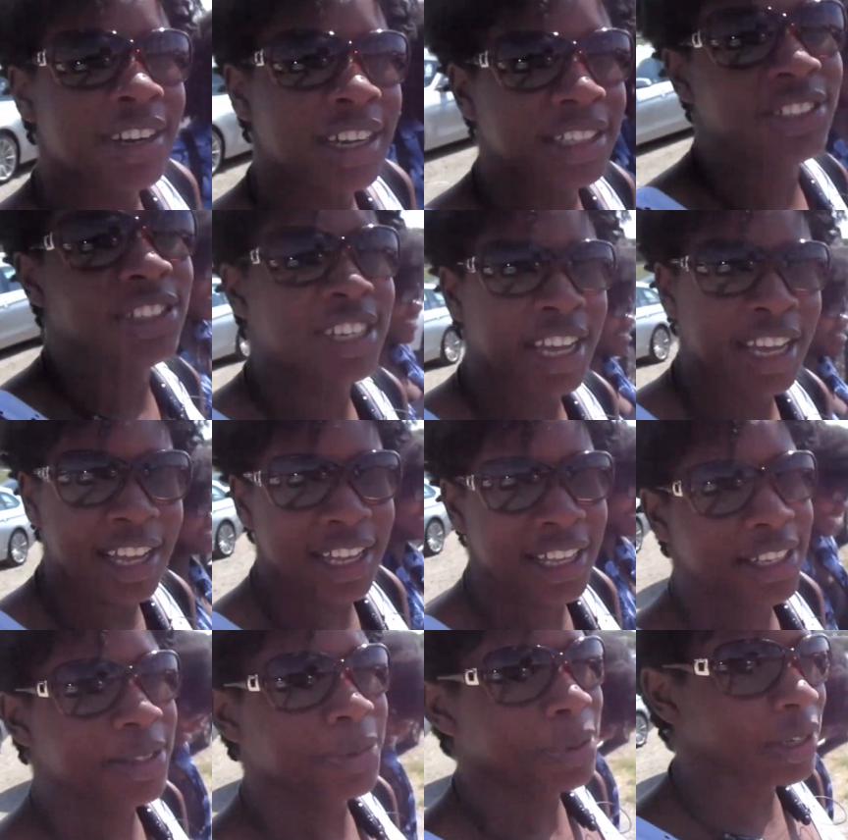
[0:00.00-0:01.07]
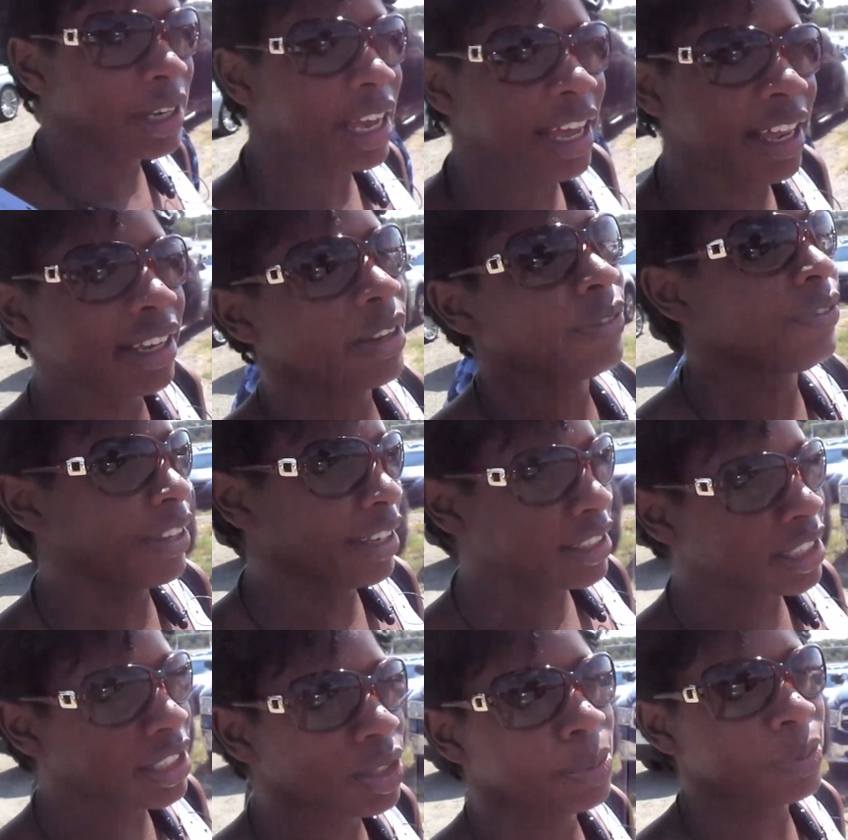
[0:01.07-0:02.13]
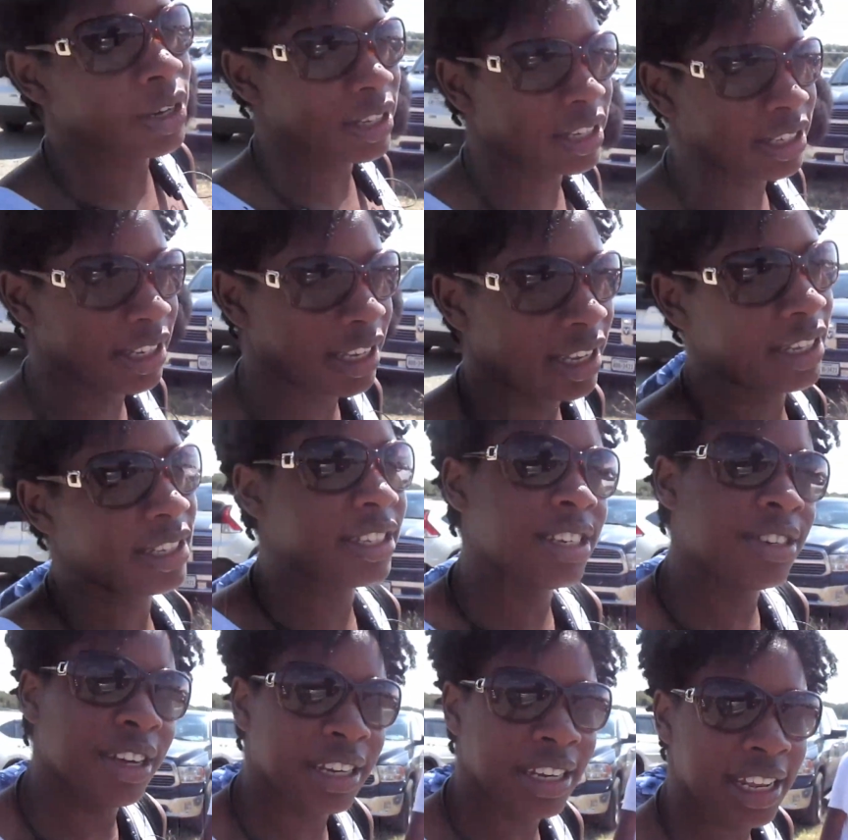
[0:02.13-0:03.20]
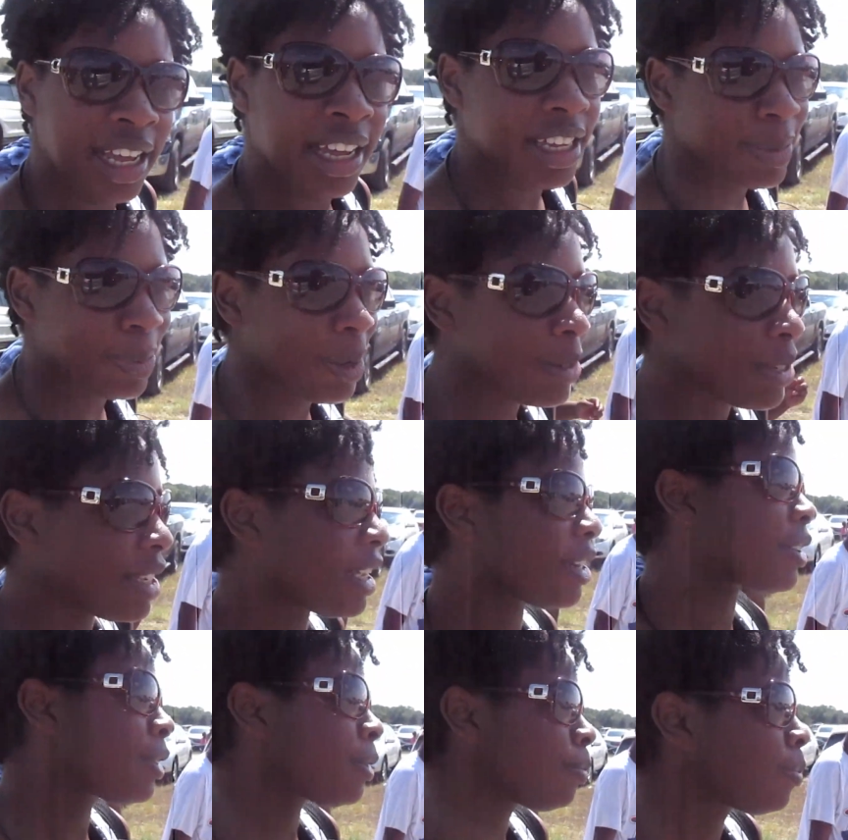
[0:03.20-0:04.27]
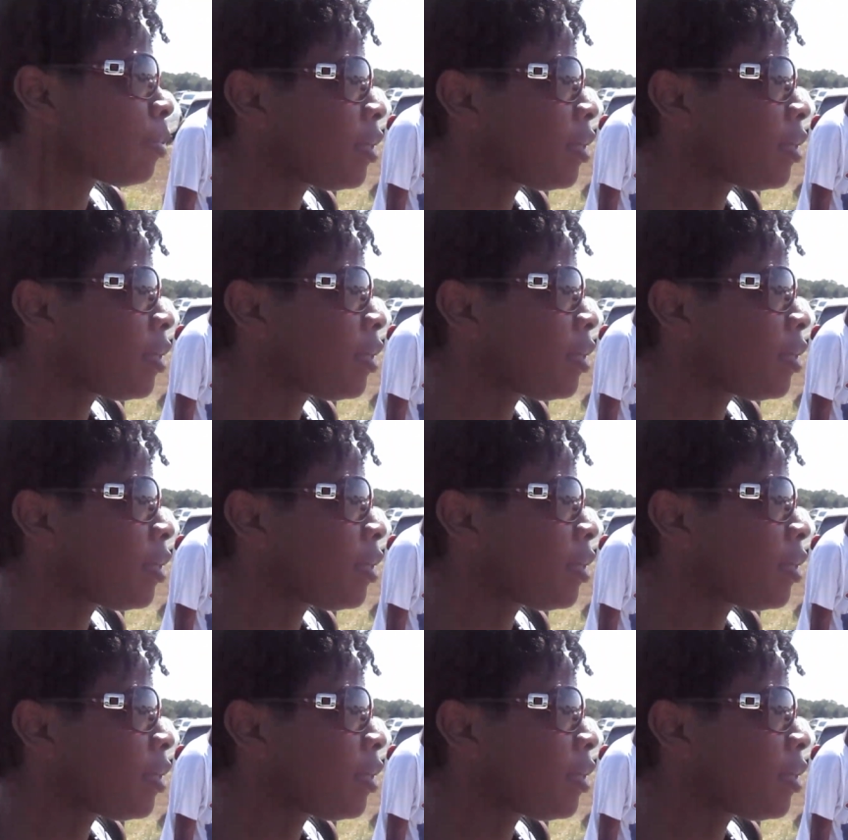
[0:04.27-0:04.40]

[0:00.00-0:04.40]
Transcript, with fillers: right, you guys, we're at the Vintage Market Days here at the Expo Center,